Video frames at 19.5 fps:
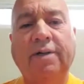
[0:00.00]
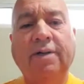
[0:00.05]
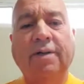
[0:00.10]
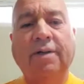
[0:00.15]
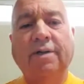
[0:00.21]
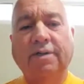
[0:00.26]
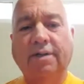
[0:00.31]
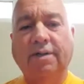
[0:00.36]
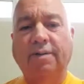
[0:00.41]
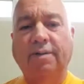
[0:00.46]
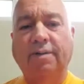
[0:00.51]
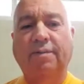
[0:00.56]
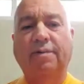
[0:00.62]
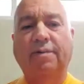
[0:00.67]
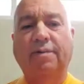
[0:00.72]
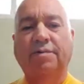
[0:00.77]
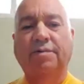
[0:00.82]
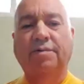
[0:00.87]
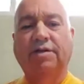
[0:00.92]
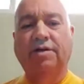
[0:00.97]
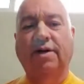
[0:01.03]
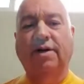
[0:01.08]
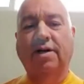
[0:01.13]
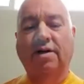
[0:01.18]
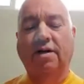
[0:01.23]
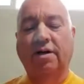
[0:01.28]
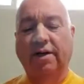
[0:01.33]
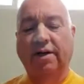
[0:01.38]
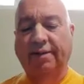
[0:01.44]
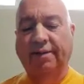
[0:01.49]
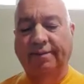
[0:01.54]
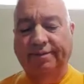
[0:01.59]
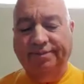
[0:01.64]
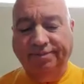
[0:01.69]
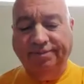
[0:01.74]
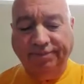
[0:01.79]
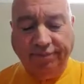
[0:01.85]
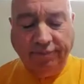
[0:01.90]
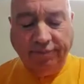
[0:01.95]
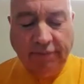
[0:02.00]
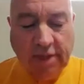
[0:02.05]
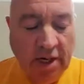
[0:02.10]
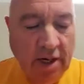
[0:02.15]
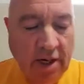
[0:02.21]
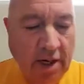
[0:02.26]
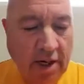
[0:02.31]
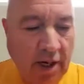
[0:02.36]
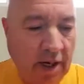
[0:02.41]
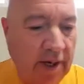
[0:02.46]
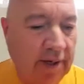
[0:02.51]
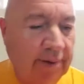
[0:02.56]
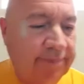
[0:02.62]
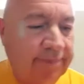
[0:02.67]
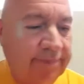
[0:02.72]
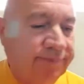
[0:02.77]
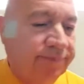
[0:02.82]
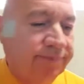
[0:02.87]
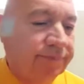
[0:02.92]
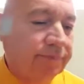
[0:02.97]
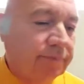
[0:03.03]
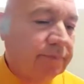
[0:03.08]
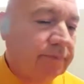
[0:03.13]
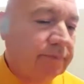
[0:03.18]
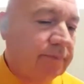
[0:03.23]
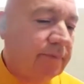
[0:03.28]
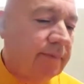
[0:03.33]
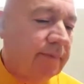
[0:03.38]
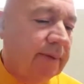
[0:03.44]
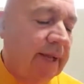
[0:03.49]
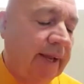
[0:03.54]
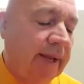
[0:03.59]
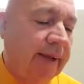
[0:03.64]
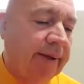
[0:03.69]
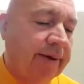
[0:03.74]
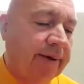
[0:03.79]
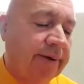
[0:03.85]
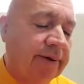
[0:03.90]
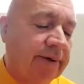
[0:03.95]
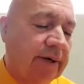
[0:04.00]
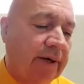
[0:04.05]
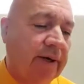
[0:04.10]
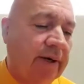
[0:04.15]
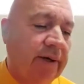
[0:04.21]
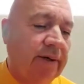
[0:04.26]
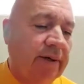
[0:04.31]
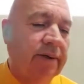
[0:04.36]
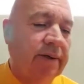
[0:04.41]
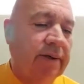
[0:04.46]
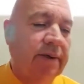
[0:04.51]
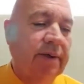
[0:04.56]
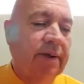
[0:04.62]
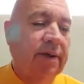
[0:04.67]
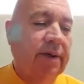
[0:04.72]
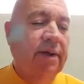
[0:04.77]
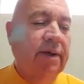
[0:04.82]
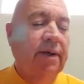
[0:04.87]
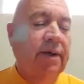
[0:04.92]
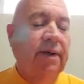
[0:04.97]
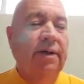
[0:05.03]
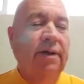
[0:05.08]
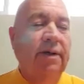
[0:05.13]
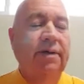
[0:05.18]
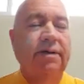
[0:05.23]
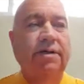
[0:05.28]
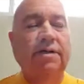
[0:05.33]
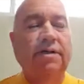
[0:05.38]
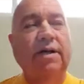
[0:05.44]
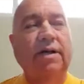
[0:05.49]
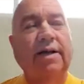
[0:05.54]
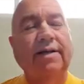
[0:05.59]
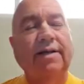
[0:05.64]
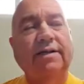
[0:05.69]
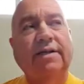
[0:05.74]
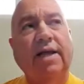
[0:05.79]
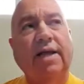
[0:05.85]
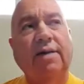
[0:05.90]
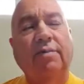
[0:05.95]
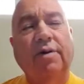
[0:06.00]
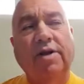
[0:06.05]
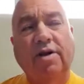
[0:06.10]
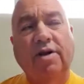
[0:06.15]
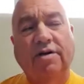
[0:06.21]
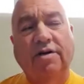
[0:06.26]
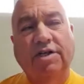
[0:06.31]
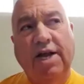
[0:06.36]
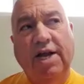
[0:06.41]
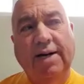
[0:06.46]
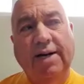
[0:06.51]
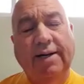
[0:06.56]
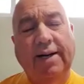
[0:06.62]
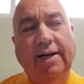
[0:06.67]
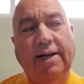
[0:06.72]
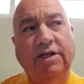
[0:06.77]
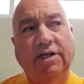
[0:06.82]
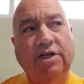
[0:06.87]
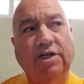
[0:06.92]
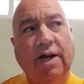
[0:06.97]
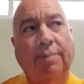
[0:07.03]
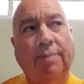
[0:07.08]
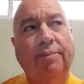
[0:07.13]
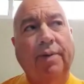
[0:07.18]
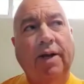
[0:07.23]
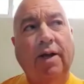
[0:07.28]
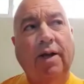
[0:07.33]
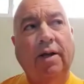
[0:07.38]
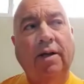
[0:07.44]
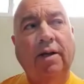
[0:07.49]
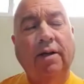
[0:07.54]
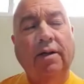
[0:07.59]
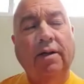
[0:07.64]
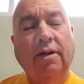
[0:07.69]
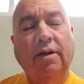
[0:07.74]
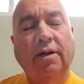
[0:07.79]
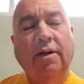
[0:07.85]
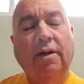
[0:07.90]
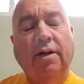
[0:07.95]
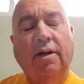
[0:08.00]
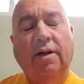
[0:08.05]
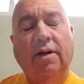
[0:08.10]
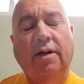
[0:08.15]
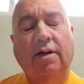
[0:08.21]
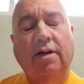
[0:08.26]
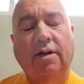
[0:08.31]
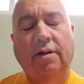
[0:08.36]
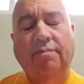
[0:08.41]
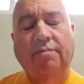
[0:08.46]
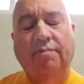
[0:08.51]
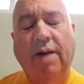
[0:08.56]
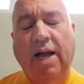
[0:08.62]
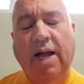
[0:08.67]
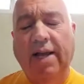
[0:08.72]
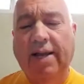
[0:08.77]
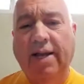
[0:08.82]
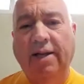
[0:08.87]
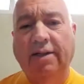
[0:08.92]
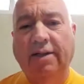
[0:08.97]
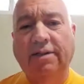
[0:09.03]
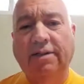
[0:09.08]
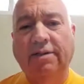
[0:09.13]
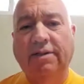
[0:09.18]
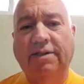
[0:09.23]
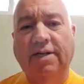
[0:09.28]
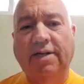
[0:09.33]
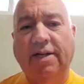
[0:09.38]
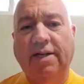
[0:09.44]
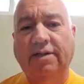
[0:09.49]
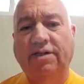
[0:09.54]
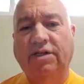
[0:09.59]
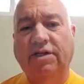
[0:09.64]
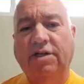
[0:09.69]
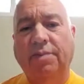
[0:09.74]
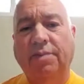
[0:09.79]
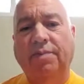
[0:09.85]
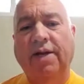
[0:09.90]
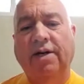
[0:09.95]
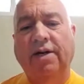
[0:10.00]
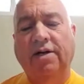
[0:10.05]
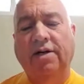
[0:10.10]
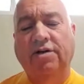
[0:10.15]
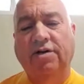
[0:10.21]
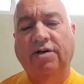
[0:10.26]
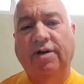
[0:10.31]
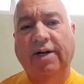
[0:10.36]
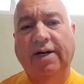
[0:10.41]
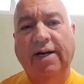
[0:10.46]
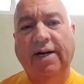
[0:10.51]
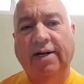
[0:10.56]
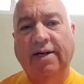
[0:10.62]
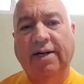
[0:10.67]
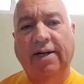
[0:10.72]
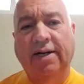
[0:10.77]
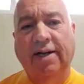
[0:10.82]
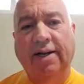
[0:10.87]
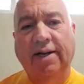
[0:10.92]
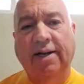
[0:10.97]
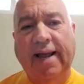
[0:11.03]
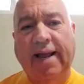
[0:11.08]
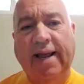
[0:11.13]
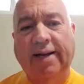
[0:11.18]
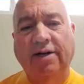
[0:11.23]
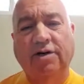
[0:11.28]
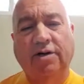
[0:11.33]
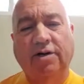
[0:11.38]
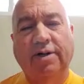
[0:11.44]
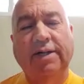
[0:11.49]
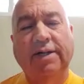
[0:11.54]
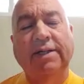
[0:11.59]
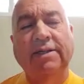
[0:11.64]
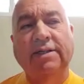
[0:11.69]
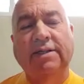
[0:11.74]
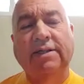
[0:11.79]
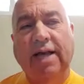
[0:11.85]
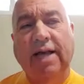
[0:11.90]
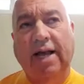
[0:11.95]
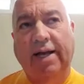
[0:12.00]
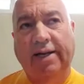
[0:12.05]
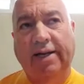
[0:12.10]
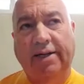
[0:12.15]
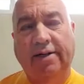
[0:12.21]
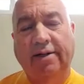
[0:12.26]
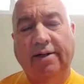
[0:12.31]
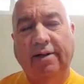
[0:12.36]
Someone was trying to call in. Uh, and just like say when you're chanting japa, Maya tends to penetrate and enter inside.